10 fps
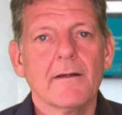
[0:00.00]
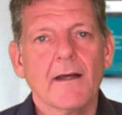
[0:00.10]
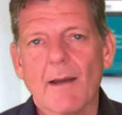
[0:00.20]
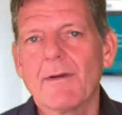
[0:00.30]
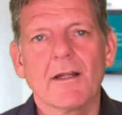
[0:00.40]

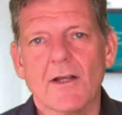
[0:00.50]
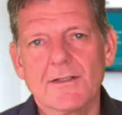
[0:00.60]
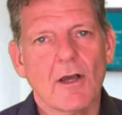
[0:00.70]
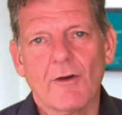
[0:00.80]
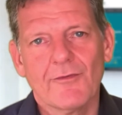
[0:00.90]
I'm a glass
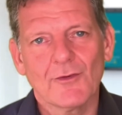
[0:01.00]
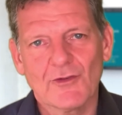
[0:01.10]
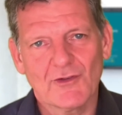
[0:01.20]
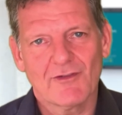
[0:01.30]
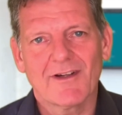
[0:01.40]
half full
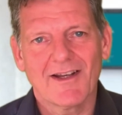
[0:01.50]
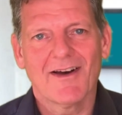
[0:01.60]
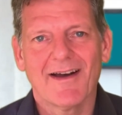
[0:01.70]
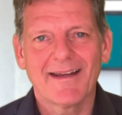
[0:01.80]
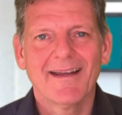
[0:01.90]
sort of a
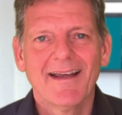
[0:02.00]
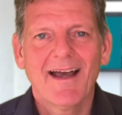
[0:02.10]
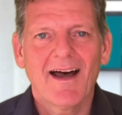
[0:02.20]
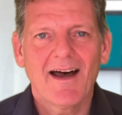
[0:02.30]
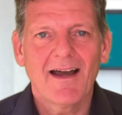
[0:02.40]
guy,
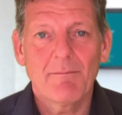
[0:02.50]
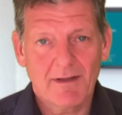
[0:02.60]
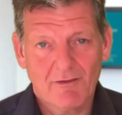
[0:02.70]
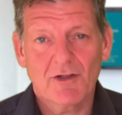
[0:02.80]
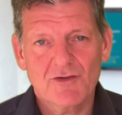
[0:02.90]
uh, but
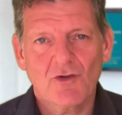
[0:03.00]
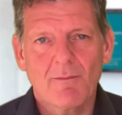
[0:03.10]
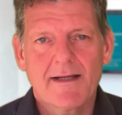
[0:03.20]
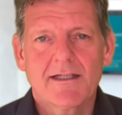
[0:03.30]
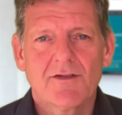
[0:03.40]
I've got a strong
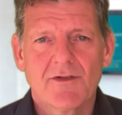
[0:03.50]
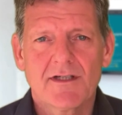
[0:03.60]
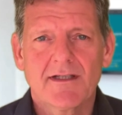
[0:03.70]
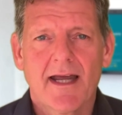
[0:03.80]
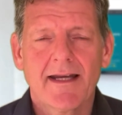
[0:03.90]
message for you
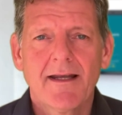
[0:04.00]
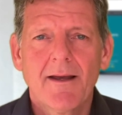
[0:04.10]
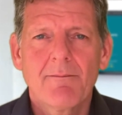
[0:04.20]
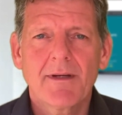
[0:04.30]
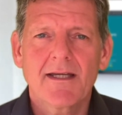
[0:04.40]
today
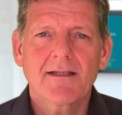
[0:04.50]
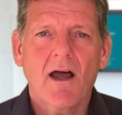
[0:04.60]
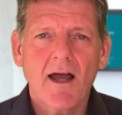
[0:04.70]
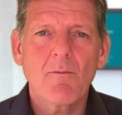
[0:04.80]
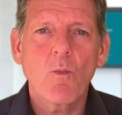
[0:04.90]
because
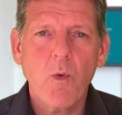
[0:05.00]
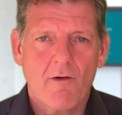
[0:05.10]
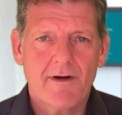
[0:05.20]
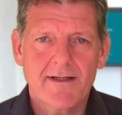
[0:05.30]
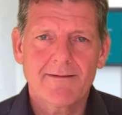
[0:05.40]
I'm
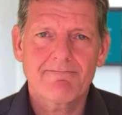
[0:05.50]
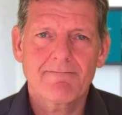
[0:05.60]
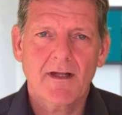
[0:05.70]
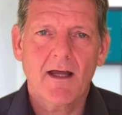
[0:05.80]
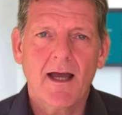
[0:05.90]
worried.
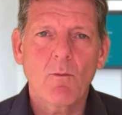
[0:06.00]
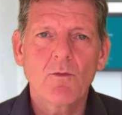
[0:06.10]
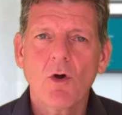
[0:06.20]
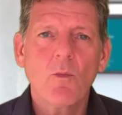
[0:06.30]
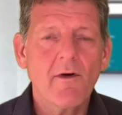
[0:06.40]
I'm
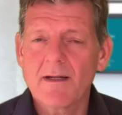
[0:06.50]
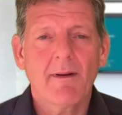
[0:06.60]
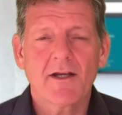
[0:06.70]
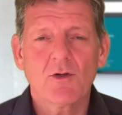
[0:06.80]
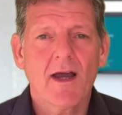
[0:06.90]
not worried
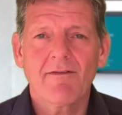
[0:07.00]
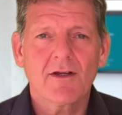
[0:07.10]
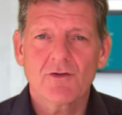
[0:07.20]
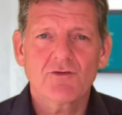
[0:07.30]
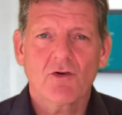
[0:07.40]
about you having
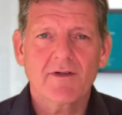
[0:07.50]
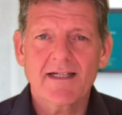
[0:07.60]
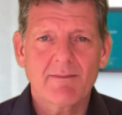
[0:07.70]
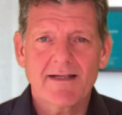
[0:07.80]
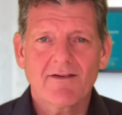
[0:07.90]
a strong
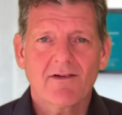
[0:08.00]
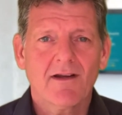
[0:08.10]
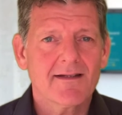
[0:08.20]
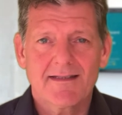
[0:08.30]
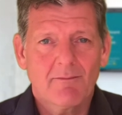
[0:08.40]
database of
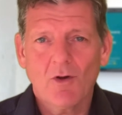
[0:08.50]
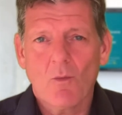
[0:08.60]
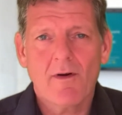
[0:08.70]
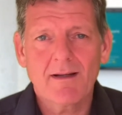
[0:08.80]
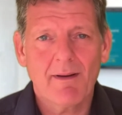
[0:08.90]
clients, and I'm not
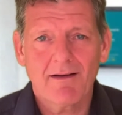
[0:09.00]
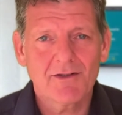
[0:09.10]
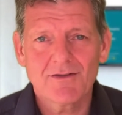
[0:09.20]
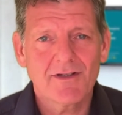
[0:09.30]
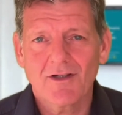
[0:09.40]
worried about
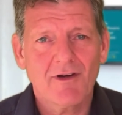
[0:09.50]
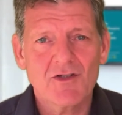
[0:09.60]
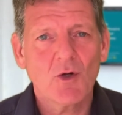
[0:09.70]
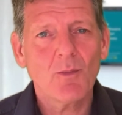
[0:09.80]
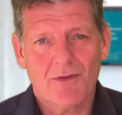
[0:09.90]
you doing a great
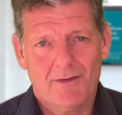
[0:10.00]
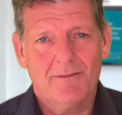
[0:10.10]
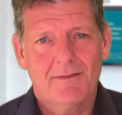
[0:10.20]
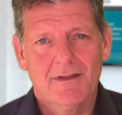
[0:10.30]
job with them.